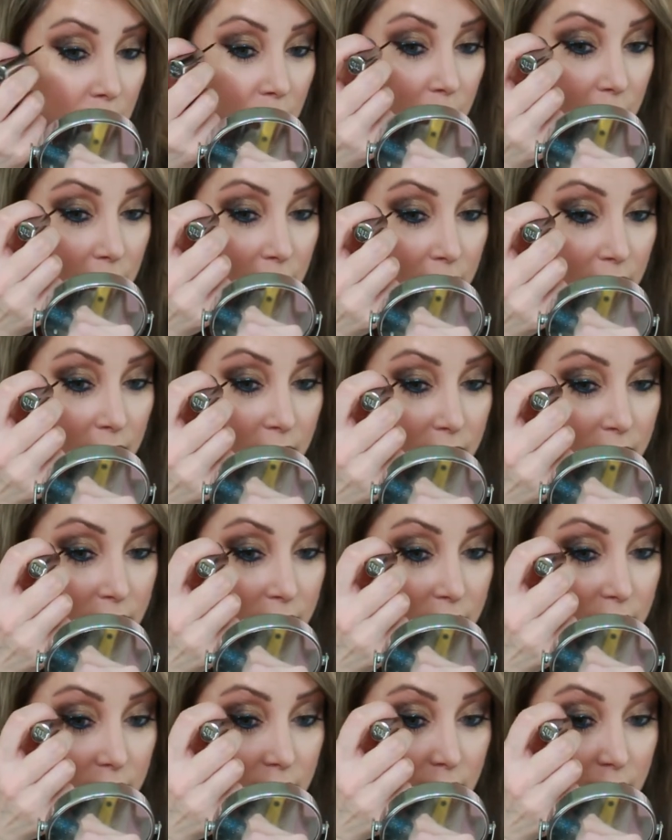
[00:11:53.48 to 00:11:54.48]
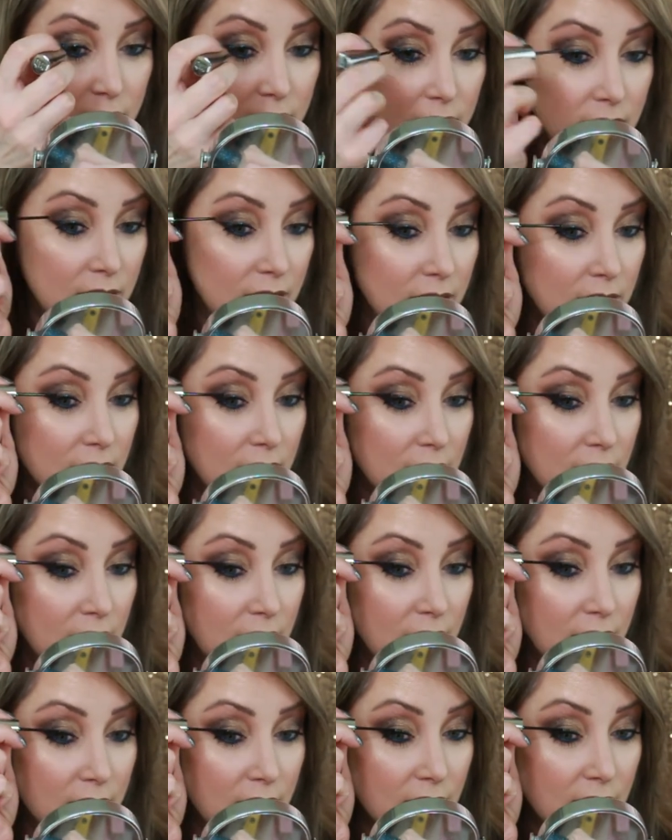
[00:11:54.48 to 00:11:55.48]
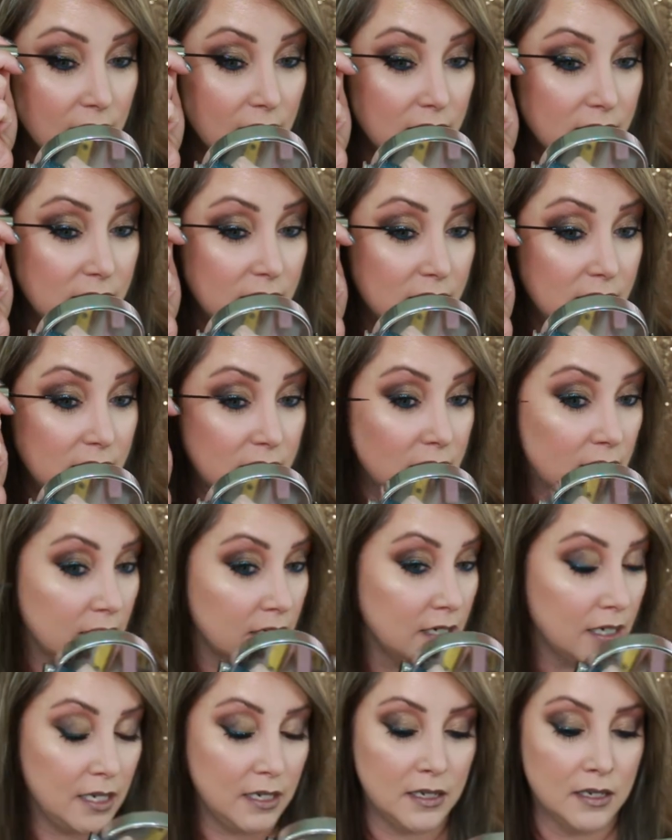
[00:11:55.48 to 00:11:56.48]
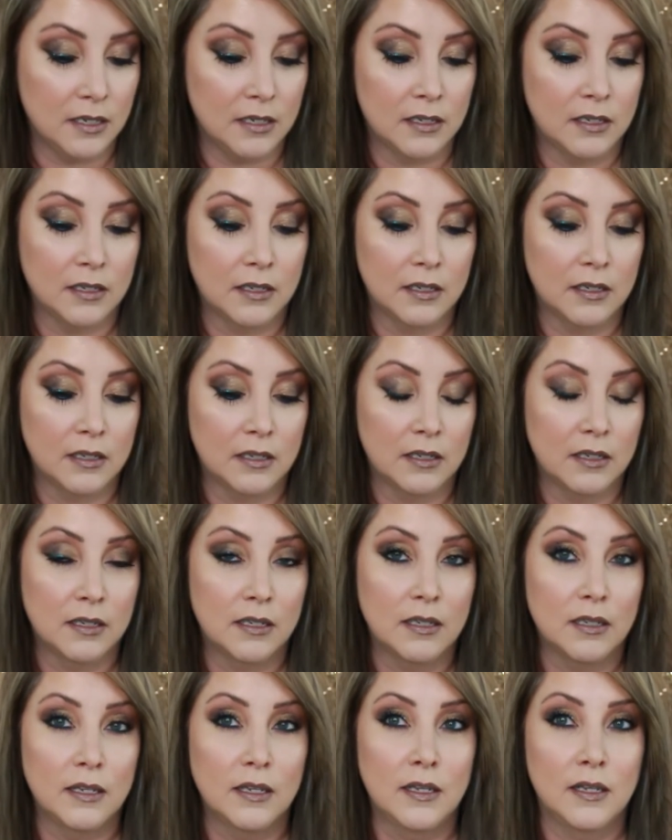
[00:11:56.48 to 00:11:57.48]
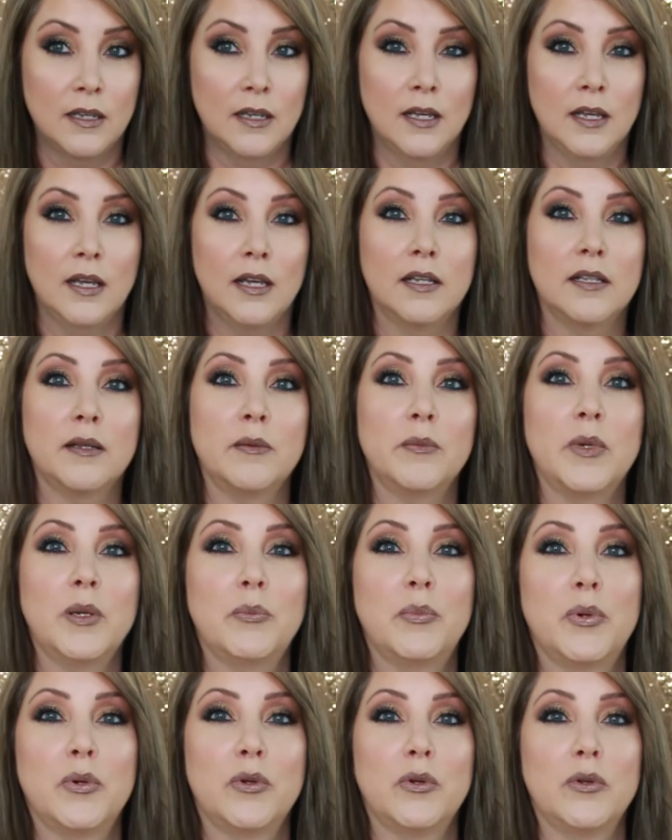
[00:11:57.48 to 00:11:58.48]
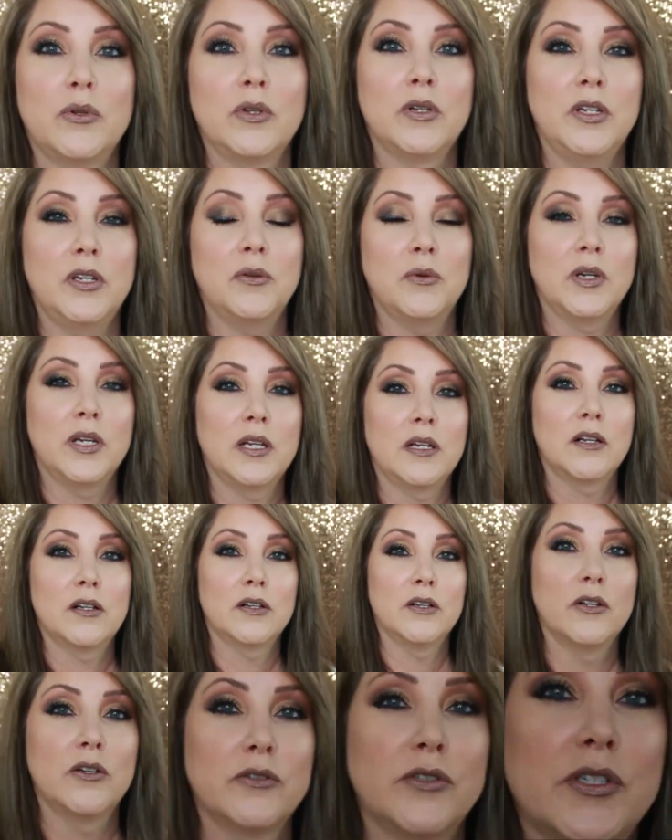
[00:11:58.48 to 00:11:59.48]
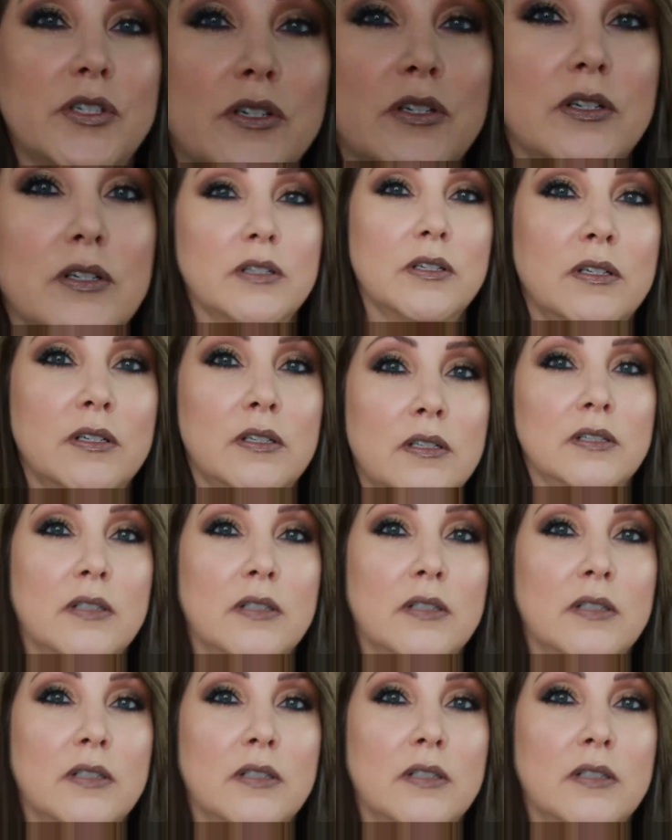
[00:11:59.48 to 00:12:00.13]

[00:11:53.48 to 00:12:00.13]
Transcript: because I think this is stunning. And let me pull you in closer.